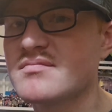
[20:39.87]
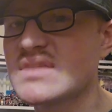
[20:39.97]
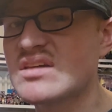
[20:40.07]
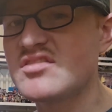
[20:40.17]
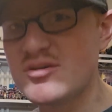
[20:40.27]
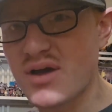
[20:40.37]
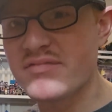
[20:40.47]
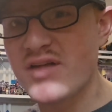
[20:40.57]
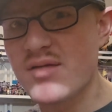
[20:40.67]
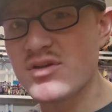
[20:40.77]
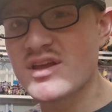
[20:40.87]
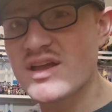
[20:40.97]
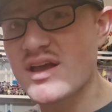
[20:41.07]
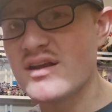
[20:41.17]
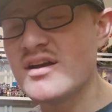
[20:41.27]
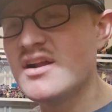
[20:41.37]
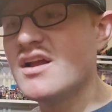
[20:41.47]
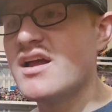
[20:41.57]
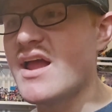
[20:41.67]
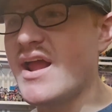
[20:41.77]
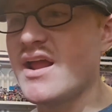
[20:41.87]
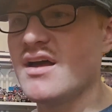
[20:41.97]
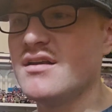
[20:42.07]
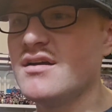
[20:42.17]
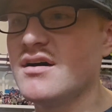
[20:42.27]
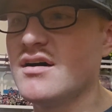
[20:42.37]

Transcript: Seeing my family again and